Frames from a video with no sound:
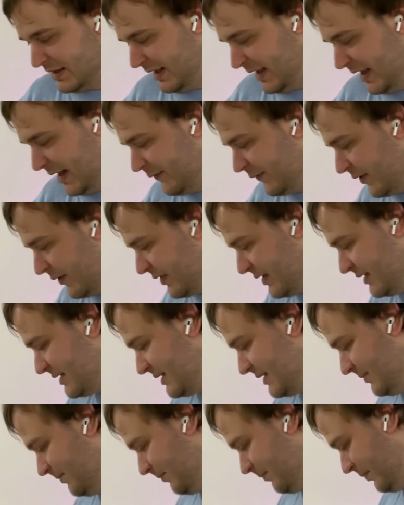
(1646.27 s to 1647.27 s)
And for
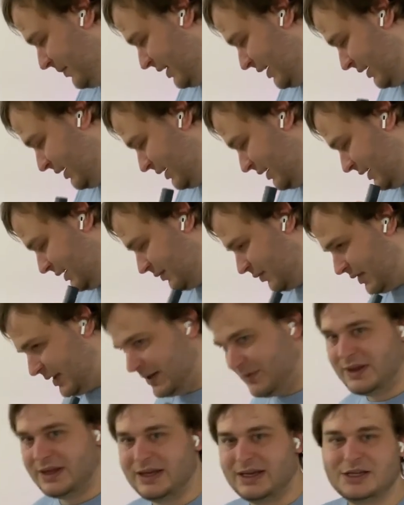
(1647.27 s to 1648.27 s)
this, the